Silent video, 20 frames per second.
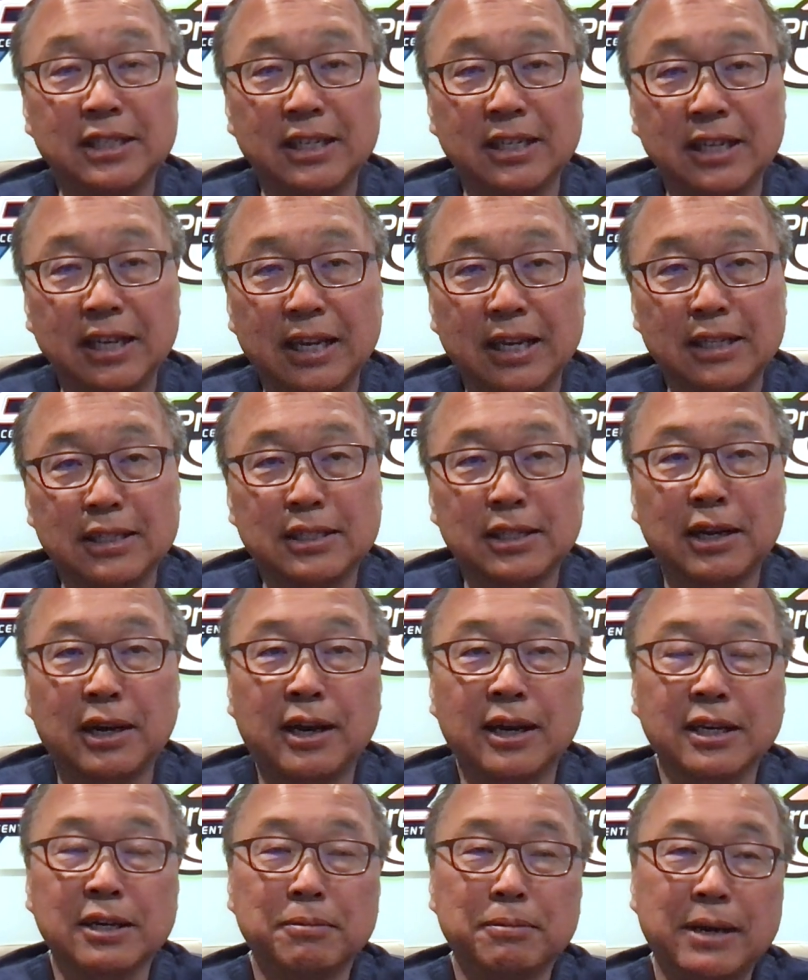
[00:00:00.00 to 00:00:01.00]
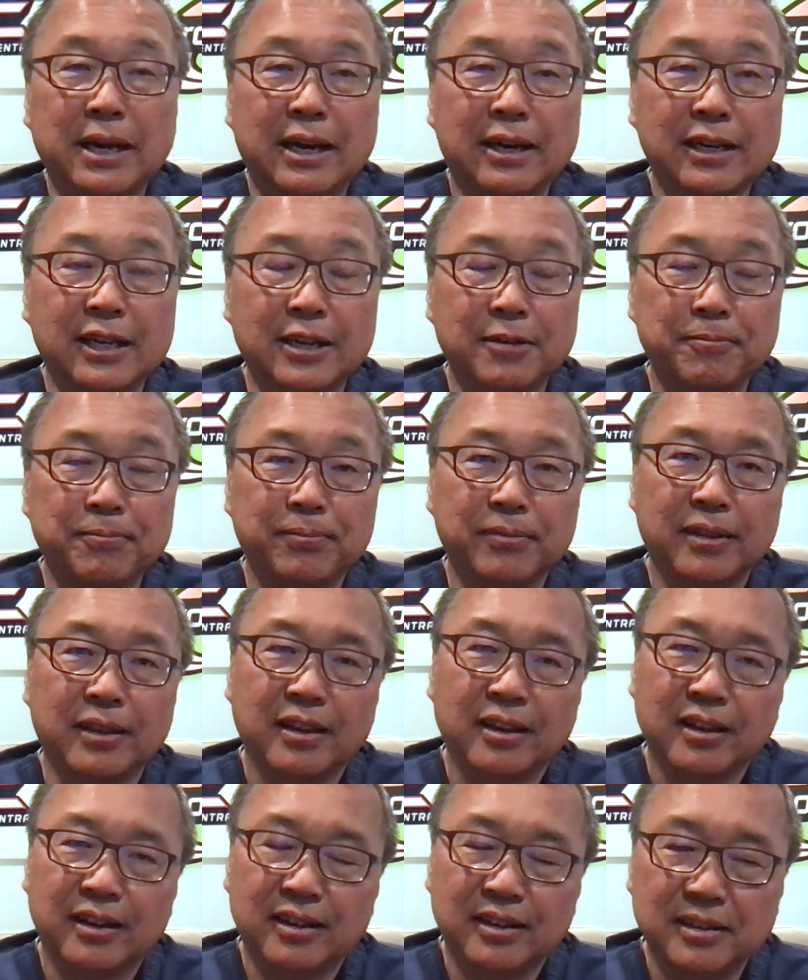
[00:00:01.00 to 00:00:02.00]
it and talk about it
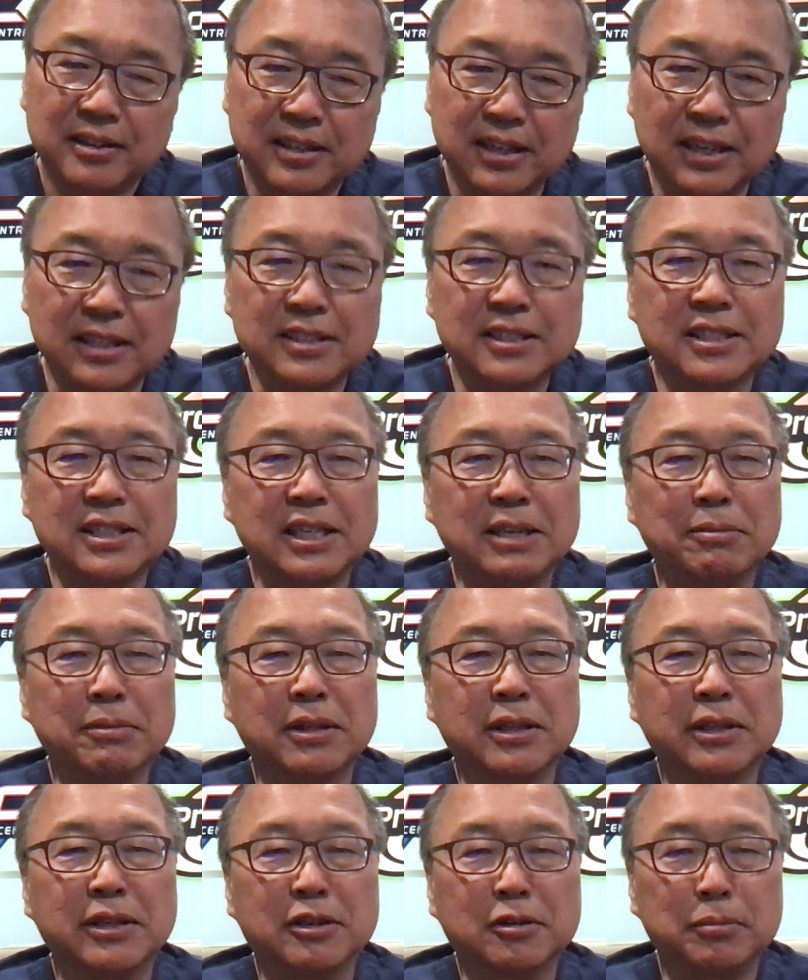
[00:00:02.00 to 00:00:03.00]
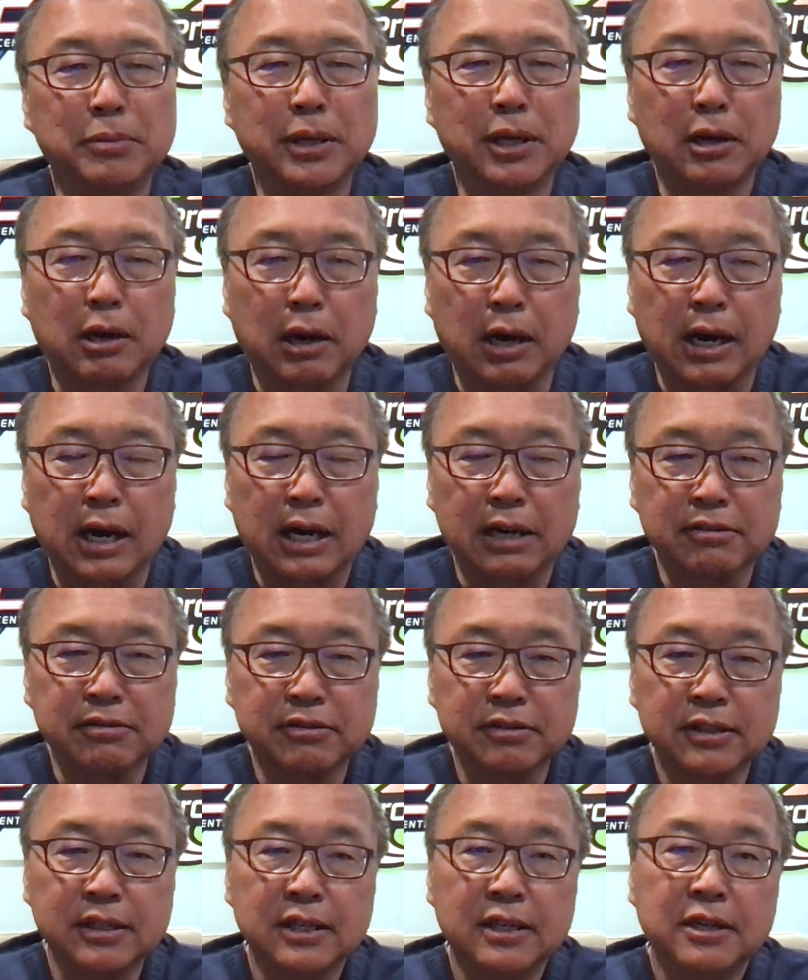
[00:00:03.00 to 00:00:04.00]
does seem a little bit off.